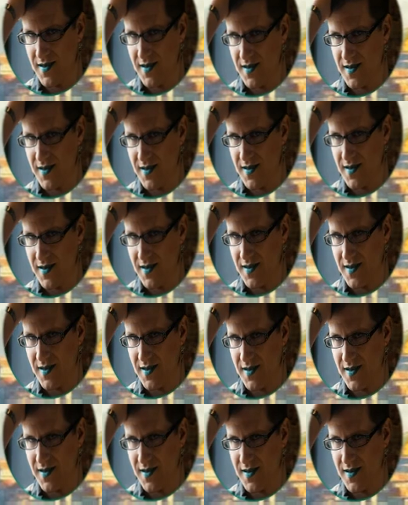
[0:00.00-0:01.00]

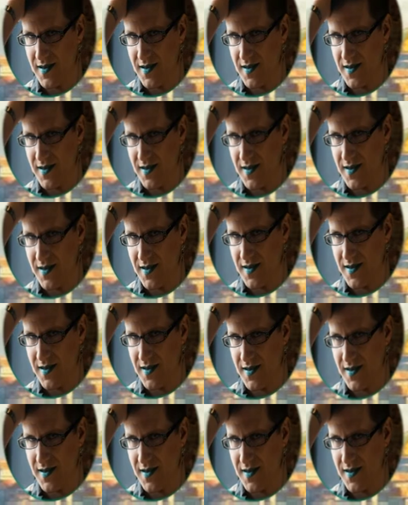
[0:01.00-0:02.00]

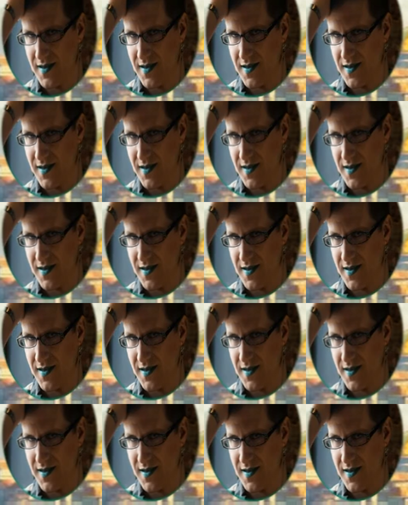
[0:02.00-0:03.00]

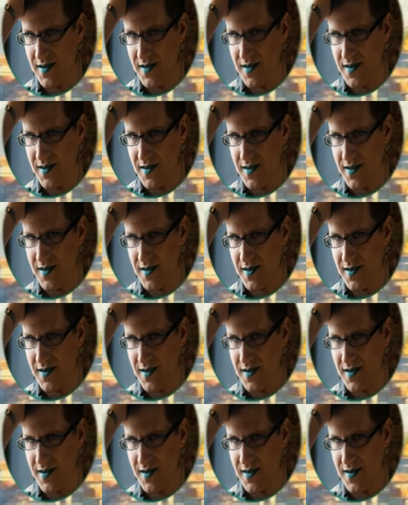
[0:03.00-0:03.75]
(silent)